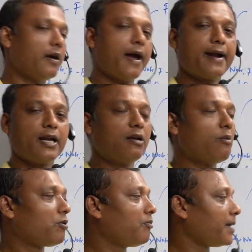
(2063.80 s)
and you
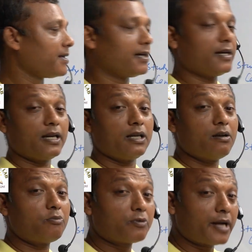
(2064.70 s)
have
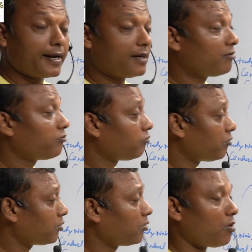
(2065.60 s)
to write
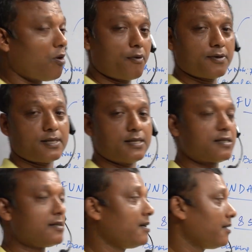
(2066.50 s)
4 long
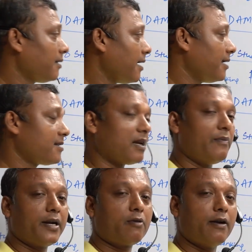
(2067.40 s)
questions. That is
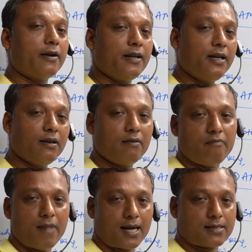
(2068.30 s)
coming 20
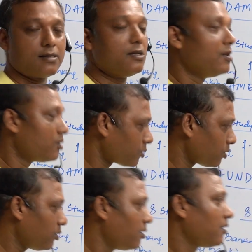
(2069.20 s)
marks.
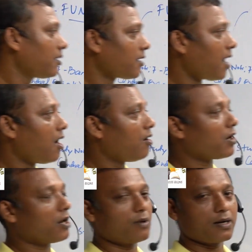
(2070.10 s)
So now
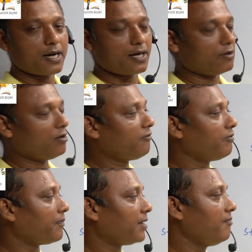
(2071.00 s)
you will getting your
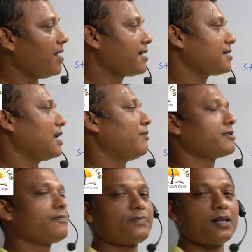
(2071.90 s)
50 marks
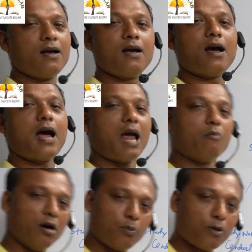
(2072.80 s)
syllabus. I am
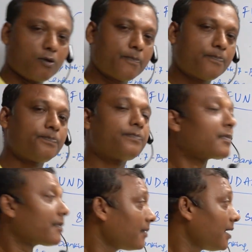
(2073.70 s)
hopeful
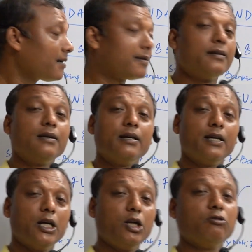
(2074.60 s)
that
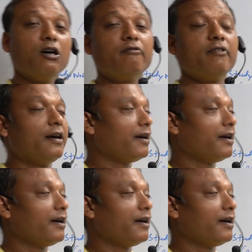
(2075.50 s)
you have